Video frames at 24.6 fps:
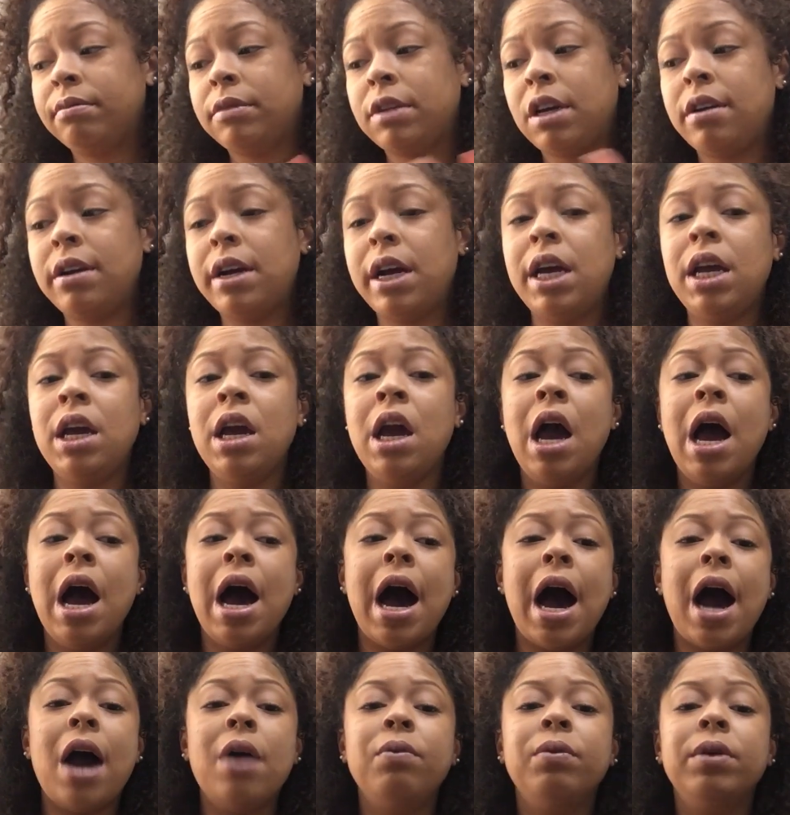All right,
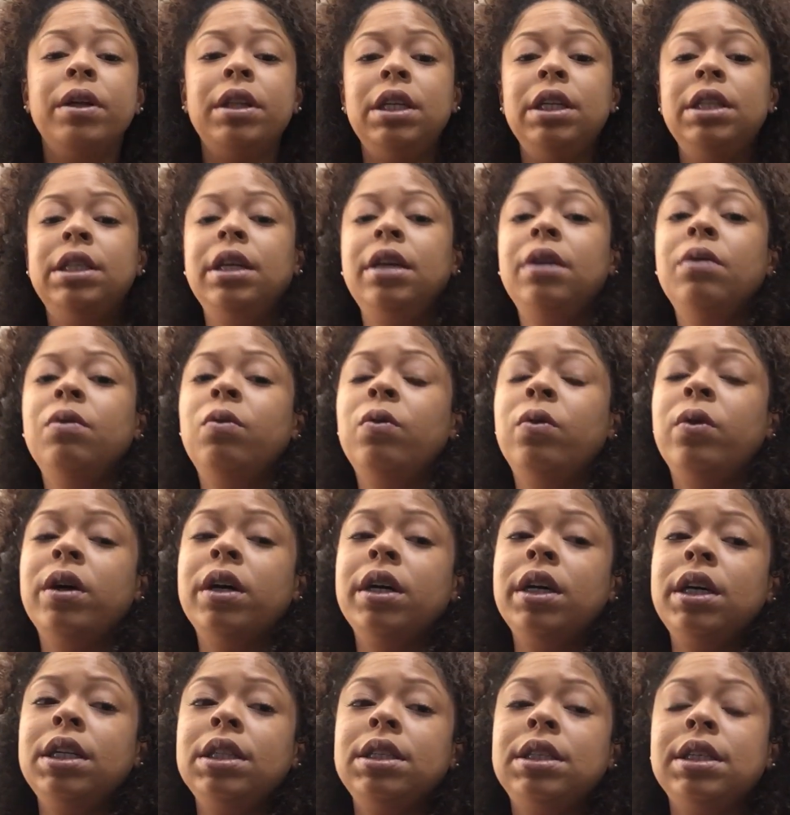I really didn't
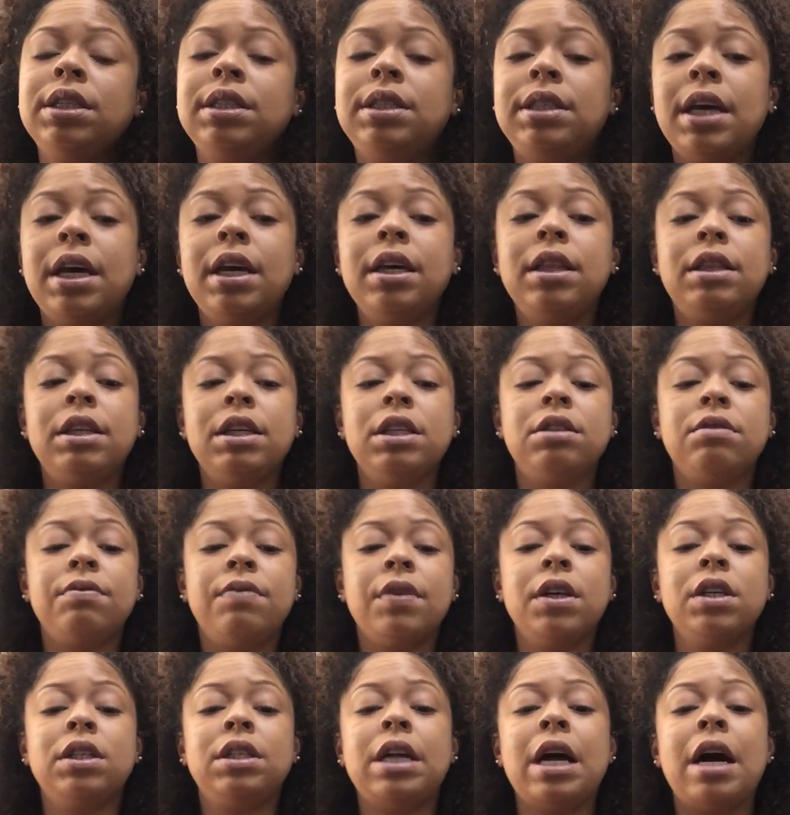want to take this
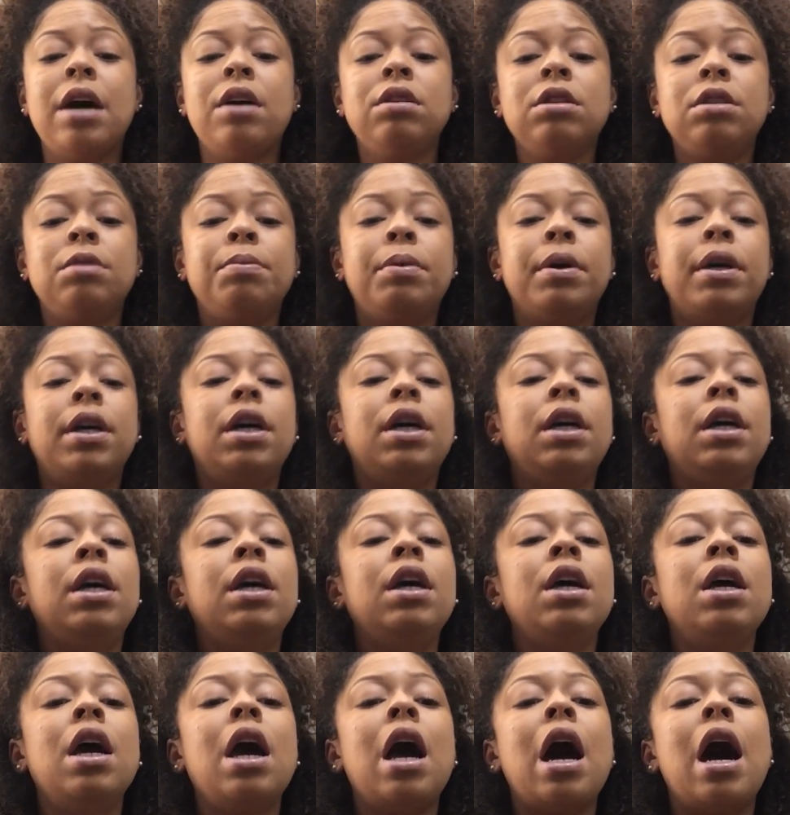first house, but
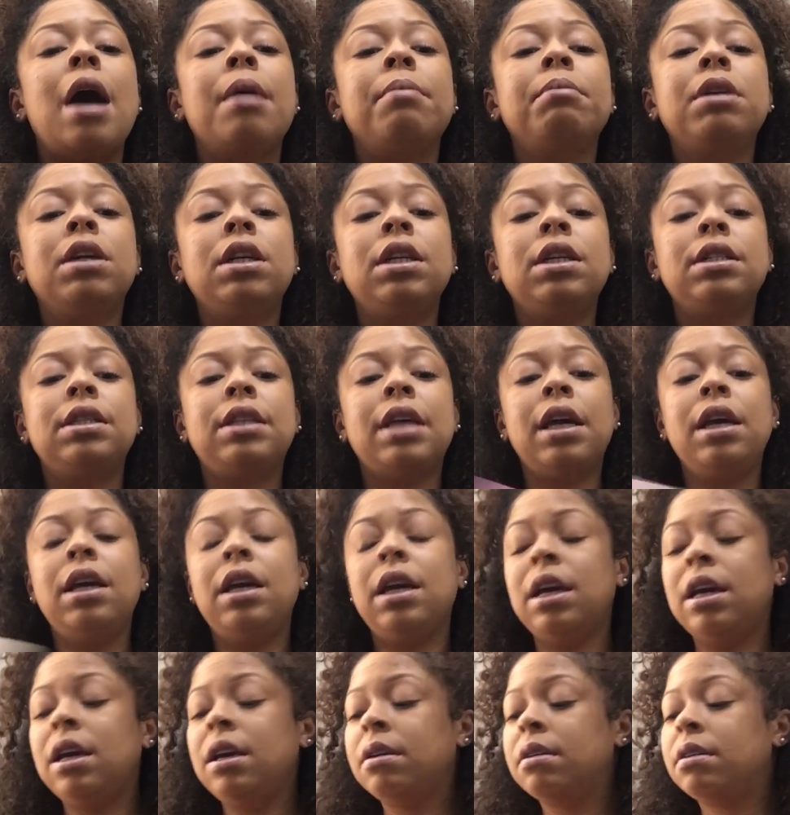I'm gonna take
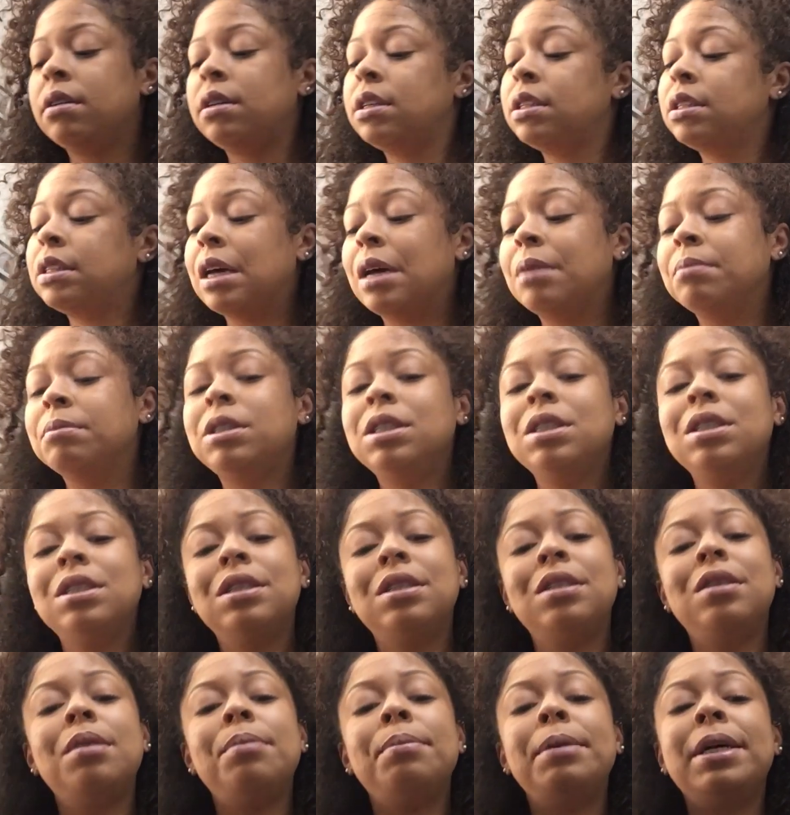it because I'm
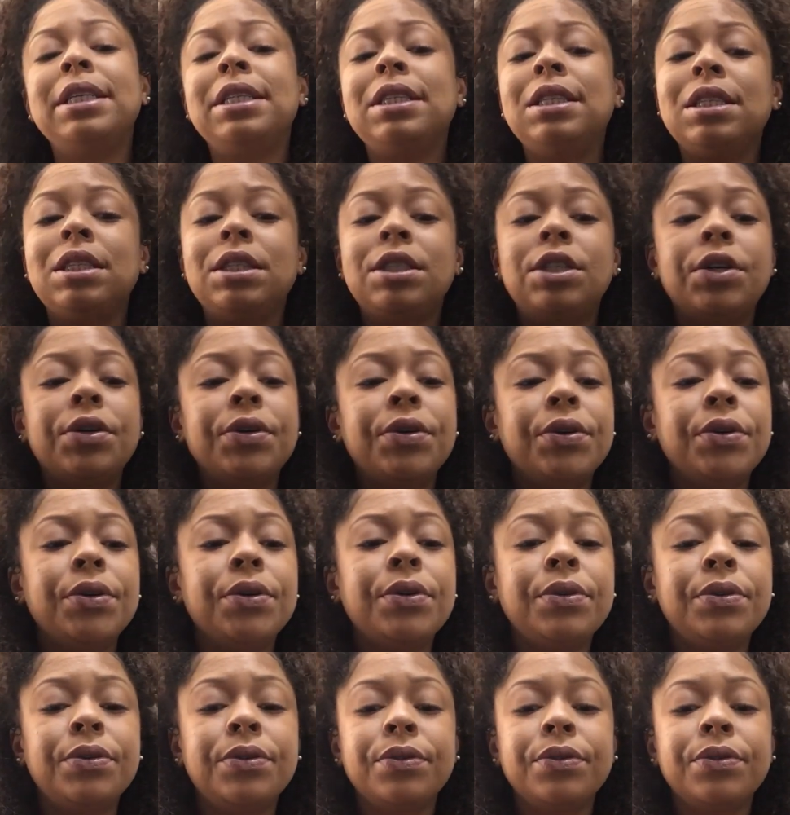just the messenger.